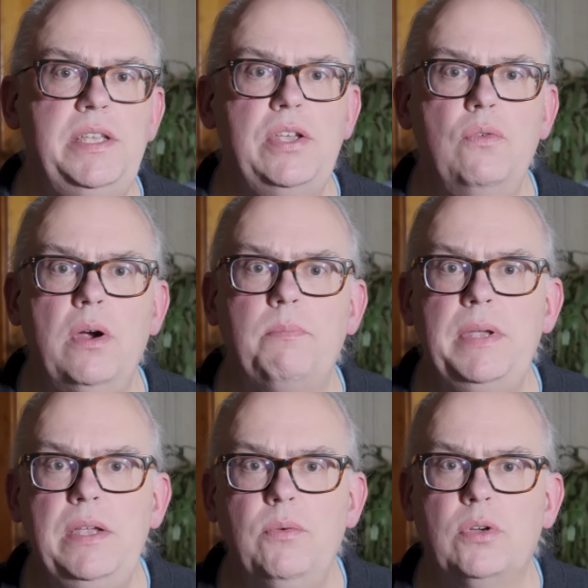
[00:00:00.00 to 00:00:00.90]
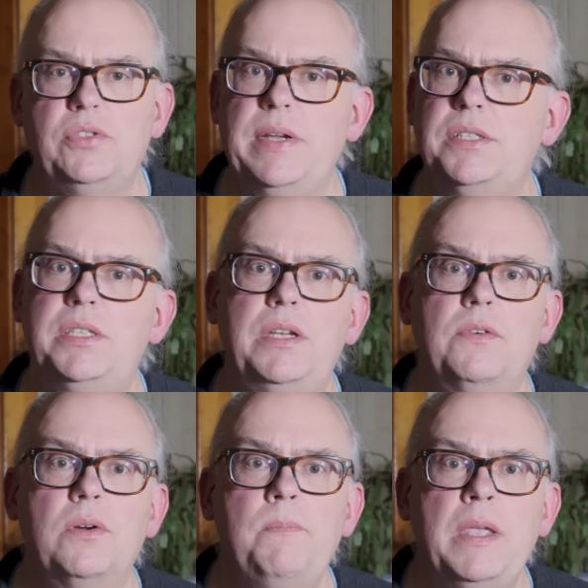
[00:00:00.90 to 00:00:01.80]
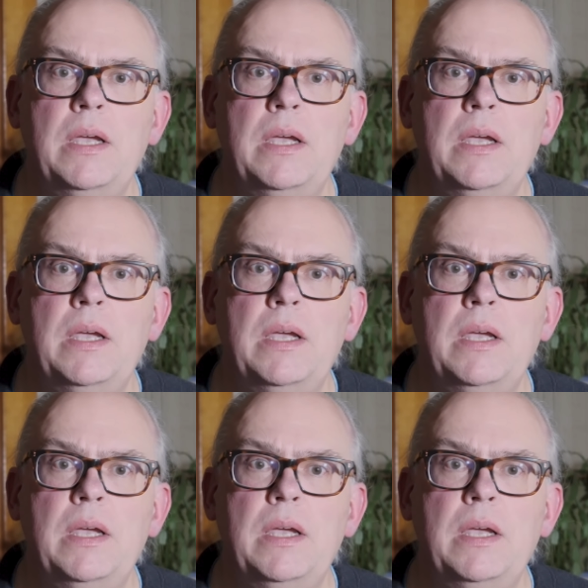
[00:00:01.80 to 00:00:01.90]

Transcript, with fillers: QRP transceiver.